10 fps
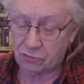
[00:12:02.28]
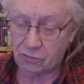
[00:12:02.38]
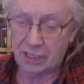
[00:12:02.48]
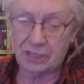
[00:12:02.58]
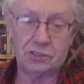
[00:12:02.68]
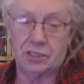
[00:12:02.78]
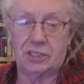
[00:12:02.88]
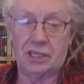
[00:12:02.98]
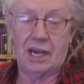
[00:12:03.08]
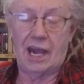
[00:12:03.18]

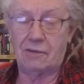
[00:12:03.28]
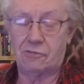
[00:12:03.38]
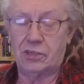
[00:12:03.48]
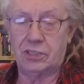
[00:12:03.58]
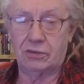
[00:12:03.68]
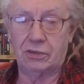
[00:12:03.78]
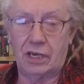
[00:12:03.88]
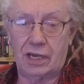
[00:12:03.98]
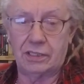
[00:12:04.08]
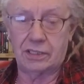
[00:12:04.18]
religiously every Sunday
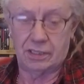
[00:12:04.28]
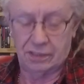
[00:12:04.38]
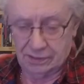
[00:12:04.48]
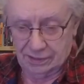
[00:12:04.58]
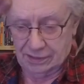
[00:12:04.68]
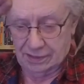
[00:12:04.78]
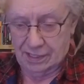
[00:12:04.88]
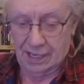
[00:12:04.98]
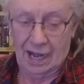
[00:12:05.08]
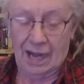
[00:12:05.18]
night,
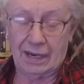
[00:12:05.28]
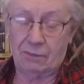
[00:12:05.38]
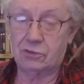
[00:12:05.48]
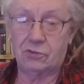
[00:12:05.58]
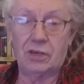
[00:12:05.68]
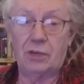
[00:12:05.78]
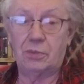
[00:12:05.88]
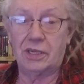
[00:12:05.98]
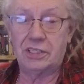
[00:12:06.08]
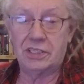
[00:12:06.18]
and I was really
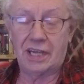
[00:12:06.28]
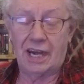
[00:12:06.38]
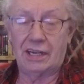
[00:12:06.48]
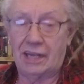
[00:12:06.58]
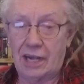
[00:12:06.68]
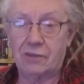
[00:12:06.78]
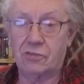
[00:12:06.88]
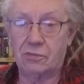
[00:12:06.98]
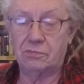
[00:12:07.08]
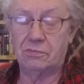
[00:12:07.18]
pleased to get a like
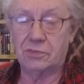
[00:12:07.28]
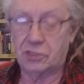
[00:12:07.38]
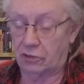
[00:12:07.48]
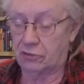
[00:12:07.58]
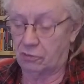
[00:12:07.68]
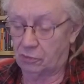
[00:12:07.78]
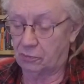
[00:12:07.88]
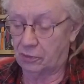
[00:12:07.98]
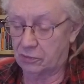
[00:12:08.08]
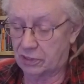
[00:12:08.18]
from John Double
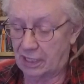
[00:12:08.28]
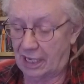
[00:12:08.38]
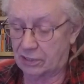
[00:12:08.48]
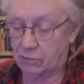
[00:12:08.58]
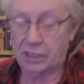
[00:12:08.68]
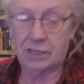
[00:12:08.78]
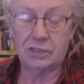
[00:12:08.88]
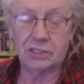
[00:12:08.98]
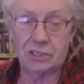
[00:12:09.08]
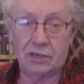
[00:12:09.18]
Boost last week,
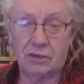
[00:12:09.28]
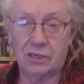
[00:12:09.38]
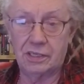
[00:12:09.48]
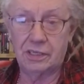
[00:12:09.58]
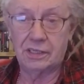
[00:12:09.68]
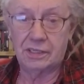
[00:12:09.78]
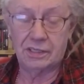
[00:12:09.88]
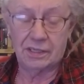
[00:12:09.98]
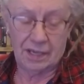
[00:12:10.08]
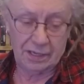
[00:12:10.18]
so
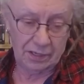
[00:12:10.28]
there you